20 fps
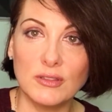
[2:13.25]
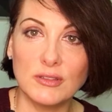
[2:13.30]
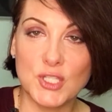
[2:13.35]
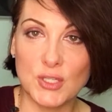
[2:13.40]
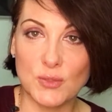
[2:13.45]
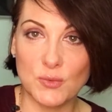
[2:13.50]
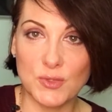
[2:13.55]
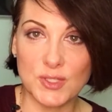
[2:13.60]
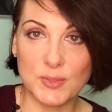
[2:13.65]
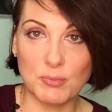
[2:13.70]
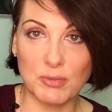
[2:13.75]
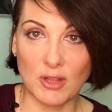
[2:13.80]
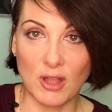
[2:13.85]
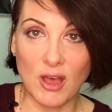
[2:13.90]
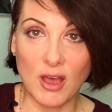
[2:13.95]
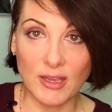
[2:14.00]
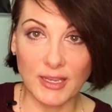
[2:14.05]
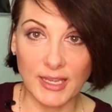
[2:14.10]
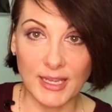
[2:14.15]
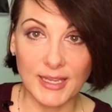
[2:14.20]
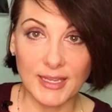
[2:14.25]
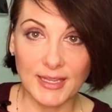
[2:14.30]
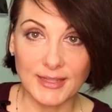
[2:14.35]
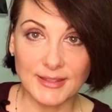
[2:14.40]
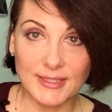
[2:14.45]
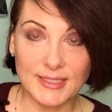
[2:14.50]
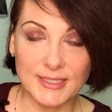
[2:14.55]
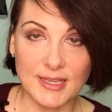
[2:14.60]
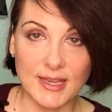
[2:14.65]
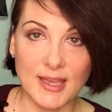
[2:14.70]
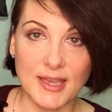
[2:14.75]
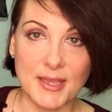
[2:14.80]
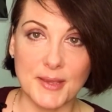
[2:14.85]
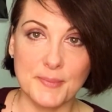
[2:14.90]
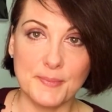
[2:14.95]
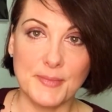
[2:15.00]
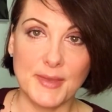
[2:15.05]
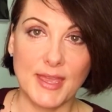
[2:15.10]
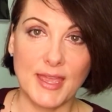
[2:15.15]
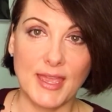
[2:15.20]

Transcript: She was blogging at the time,